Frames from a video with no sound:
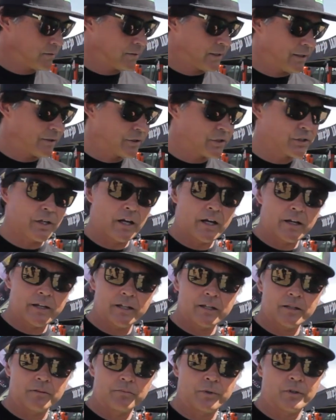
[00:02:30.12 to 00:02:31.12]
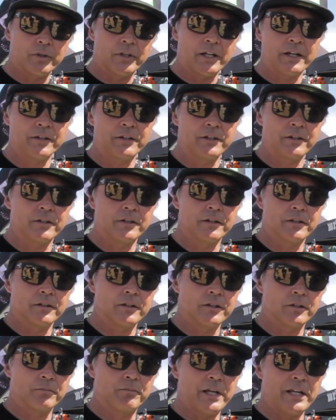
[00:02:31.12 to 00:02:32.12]
get a socket, pull out your
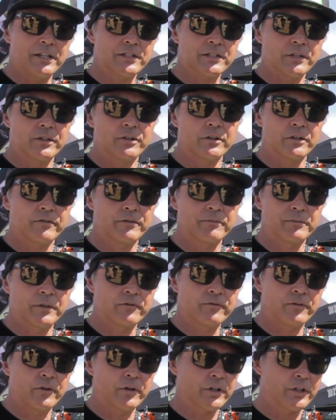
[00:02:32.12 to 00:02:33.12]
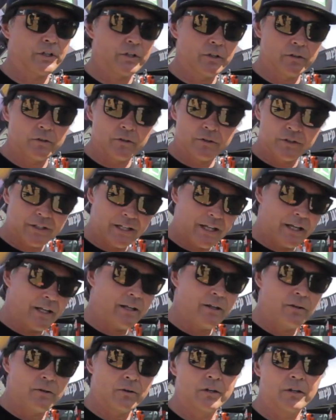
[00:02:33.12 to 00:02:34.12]
base loader from the fork. You don't lose
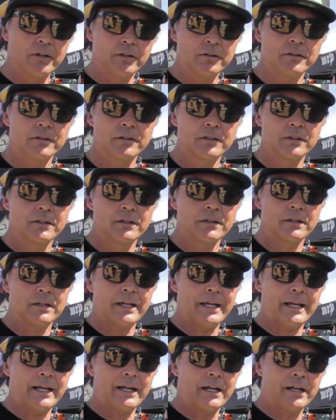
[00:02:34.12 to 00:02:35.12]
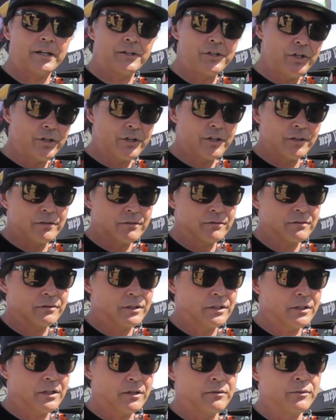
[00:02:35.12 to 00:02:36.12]
any oil, and you can,
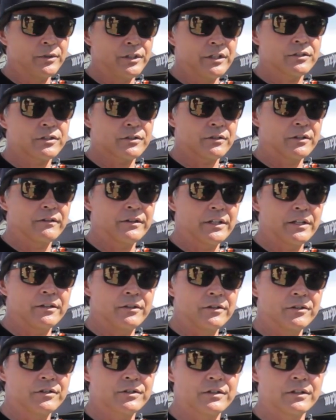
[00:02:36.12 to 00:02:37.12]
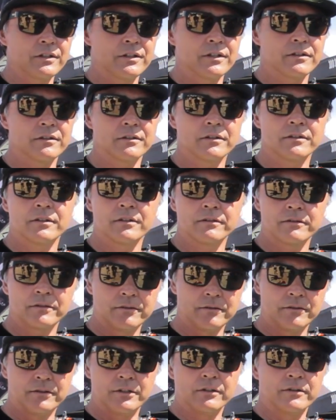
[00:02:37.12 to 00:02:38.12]
when you sort of get used to
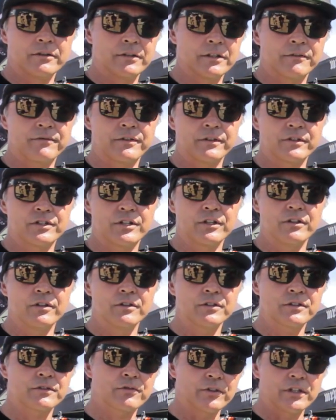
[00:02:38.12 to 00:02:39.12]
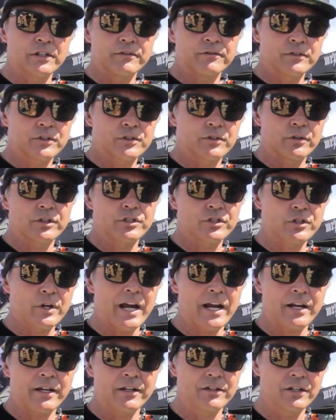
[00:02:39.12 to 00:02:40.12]
doing different tunes for different sort of
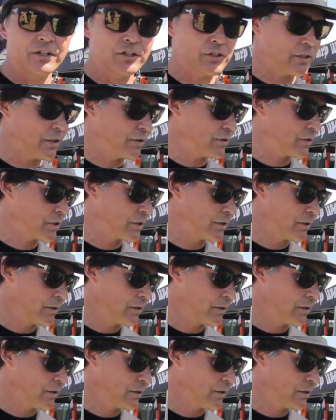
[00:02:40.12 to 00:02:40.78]
track conditions,